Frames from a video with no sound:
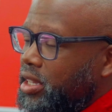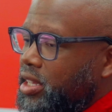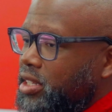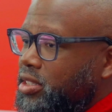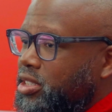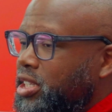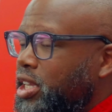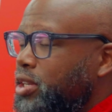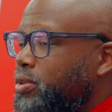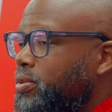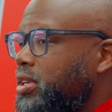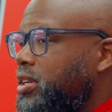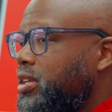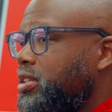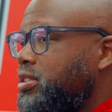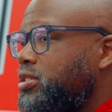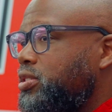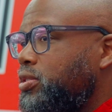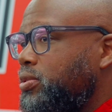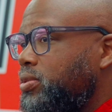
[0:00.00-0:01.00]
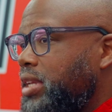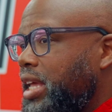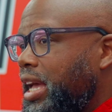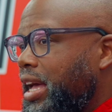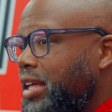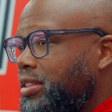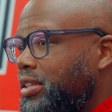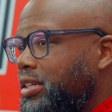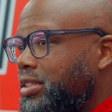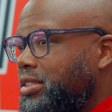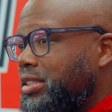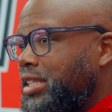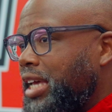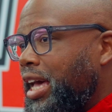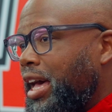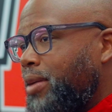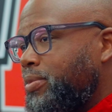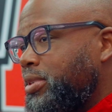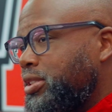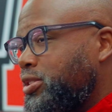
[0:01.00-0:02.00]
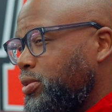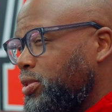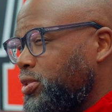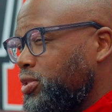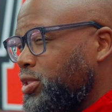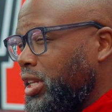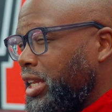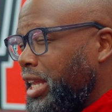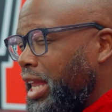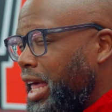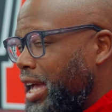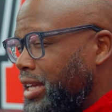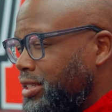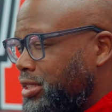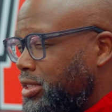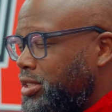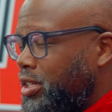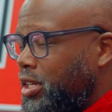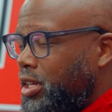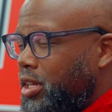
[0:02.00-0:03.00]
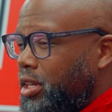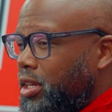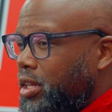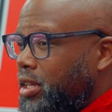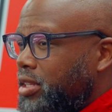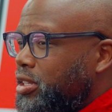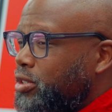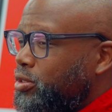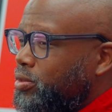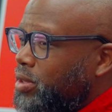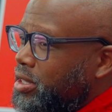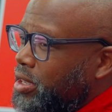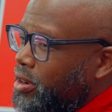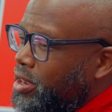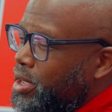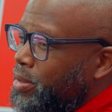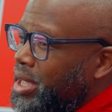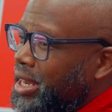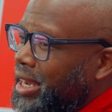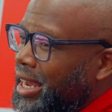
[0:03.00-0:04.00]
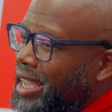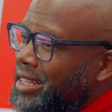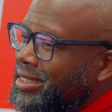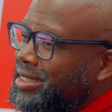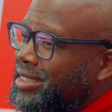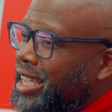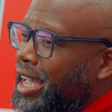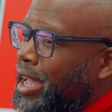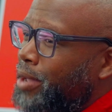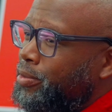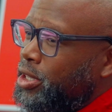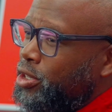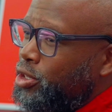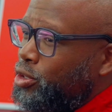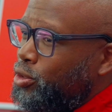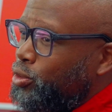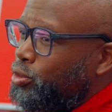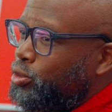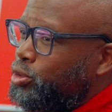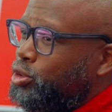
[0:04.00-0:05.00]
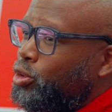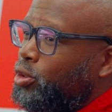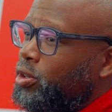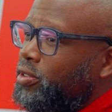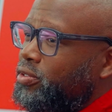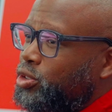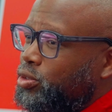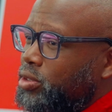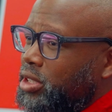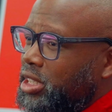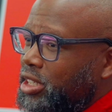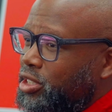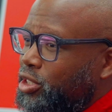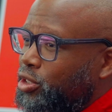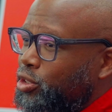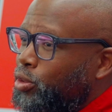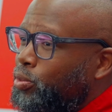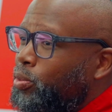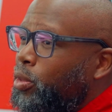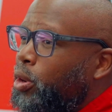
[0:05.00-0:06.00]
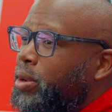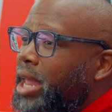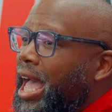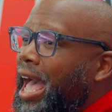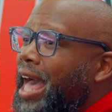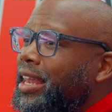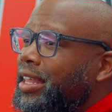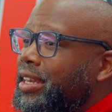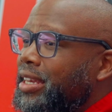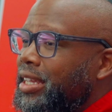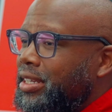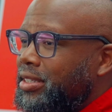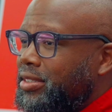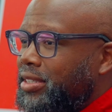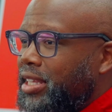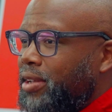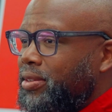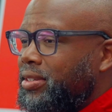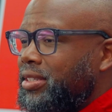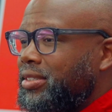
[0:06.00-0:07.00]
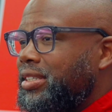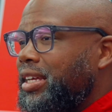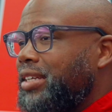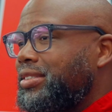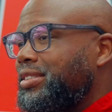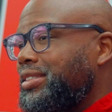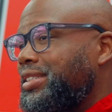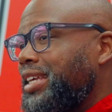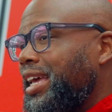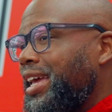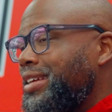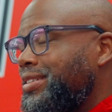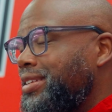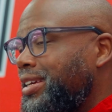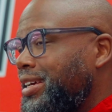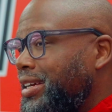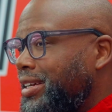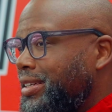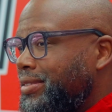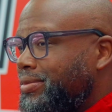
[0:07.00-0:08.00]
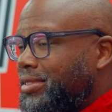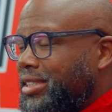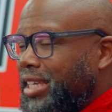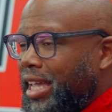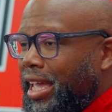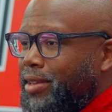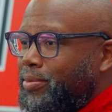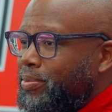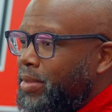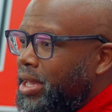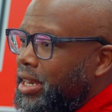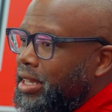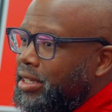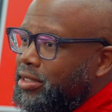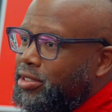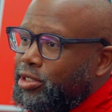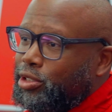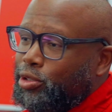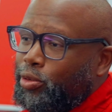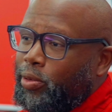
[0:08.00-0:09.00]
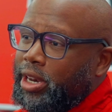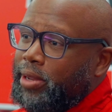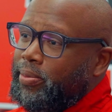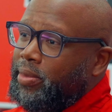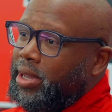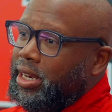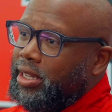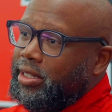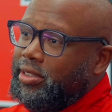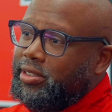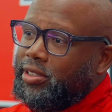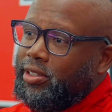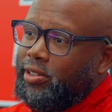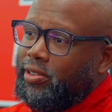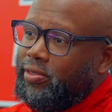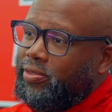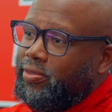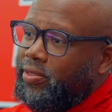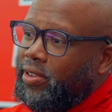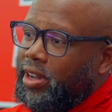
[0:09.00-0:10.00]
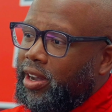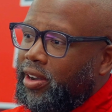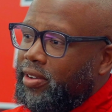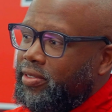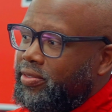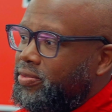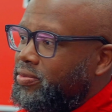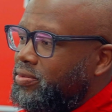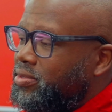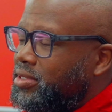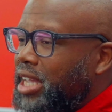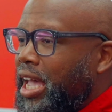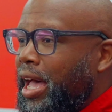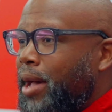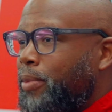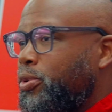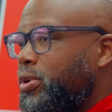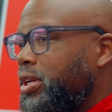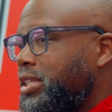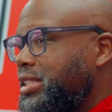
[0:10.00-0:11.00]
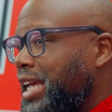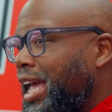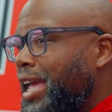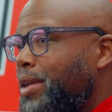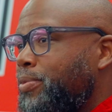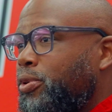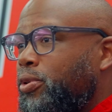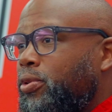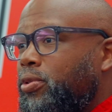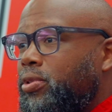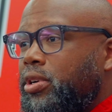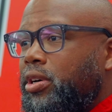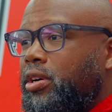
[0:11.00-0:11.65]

considerate of the student athlete's time. And so there can be less time to use sort of traditional modalities that necessitate 10 minutes, 20 minutes of time on a table